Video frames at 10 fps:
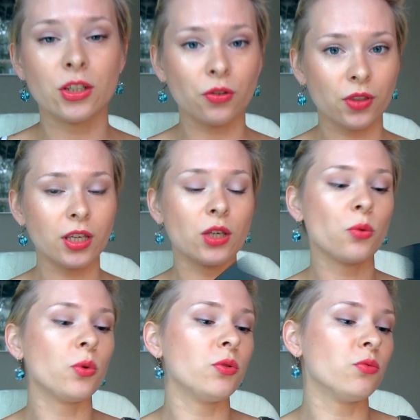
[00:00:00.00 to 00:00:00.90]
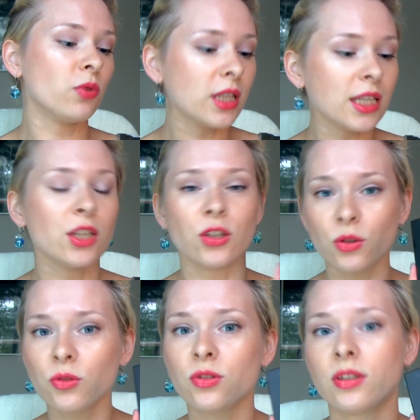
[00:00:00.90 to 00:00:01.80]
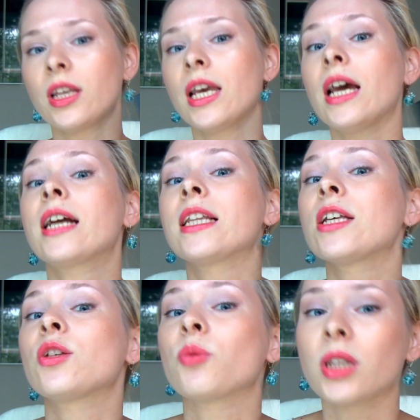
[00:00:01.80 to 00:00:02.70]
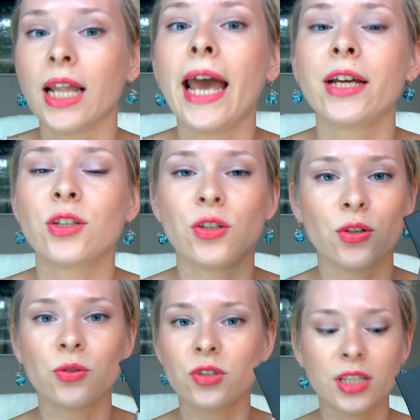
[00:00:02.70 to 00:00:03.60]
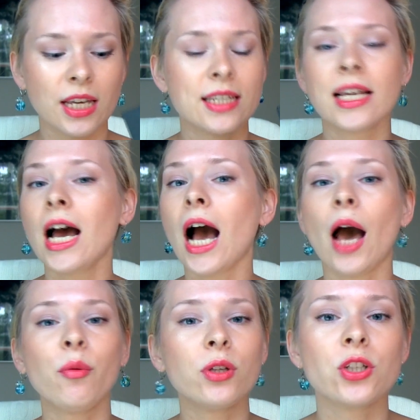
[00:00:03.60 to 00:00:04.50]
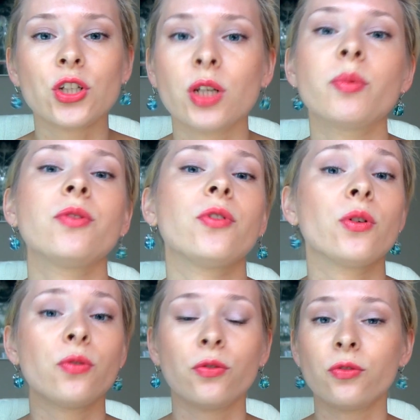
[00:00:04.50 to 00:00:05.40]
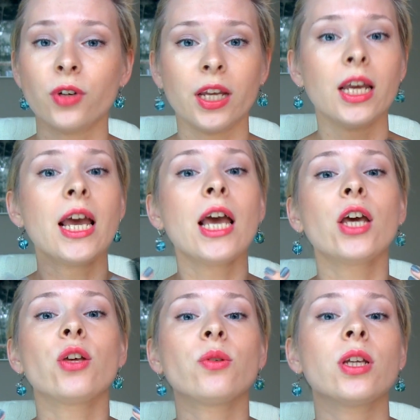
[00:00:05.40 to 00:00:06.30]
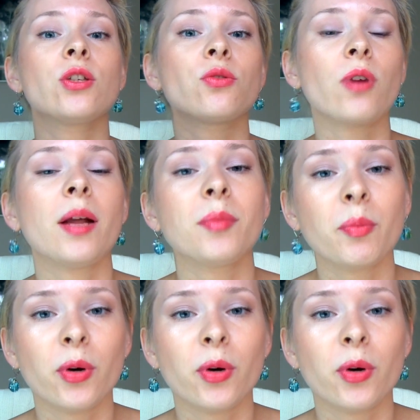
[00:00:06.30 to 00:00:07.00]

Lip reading: and you think you would really use, at least you would like to use this, I will just ship it for you for free. You need to write me a